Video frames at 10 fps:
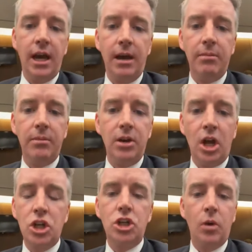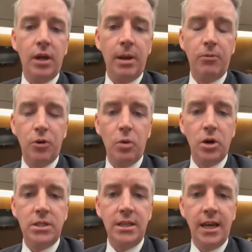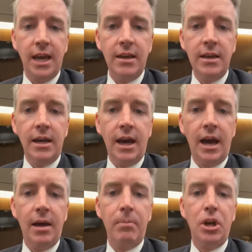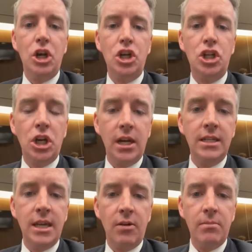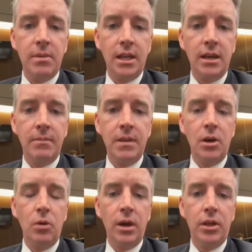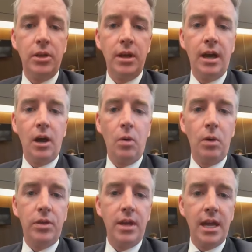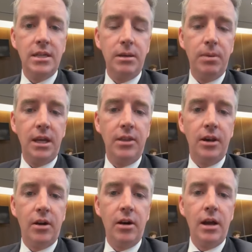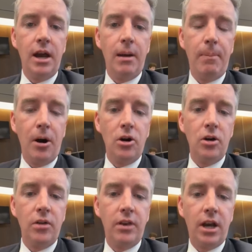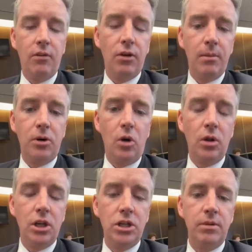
um, not showing up for work today, uh, but shutting down a meeting with, uh, with the NDP, their uh, partner in the cover up coalition.